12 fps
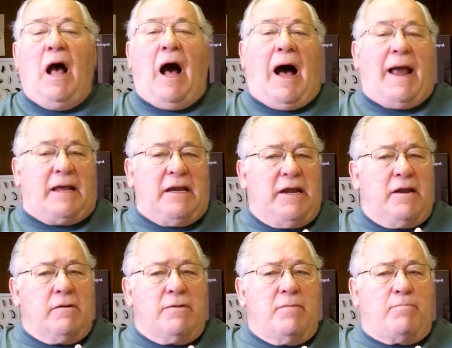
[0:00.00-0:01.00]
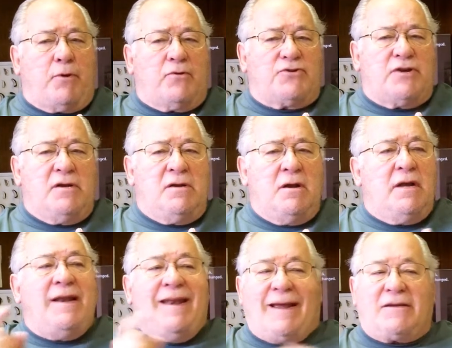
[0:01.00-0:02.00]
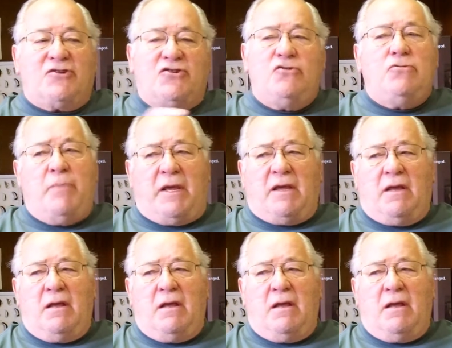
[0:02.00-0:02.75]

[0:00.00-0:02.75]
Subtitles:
I could hear the person next to me